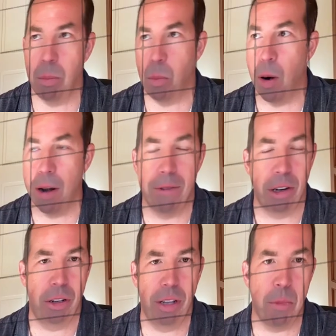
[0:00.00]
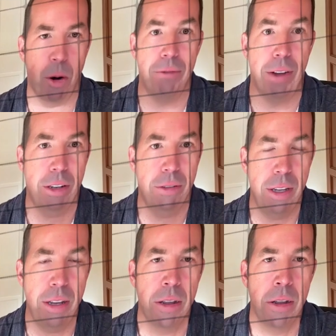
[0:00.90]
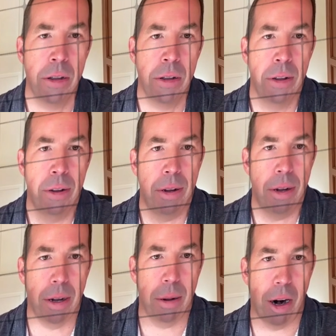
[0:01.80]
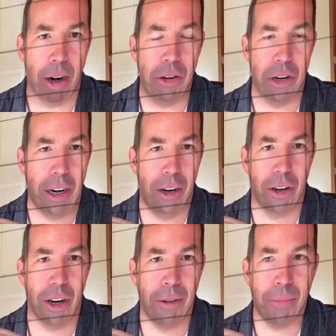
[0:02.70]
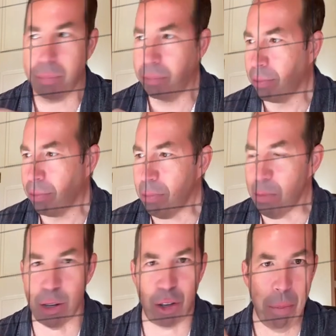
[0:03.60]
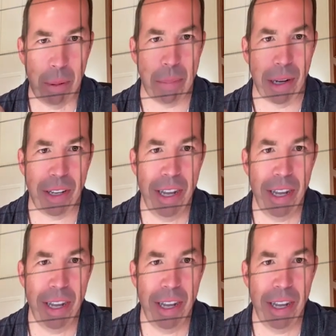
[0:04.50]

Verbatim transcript: more efficiently, more effectively. Um, our engineers are super busy